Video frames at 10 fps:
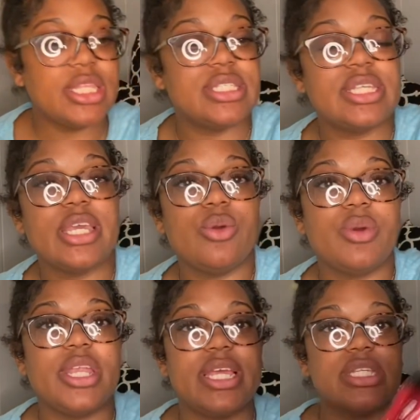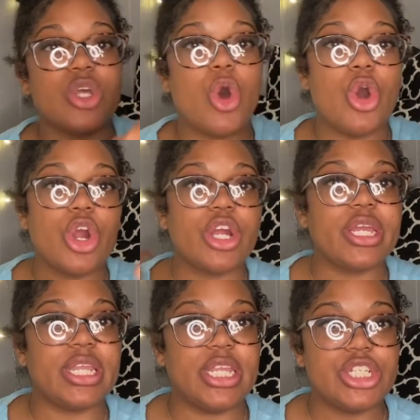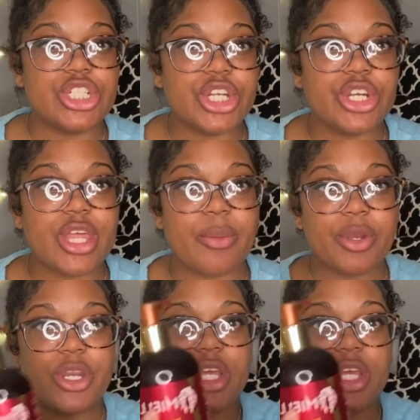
the second one is our conditioner that we're going to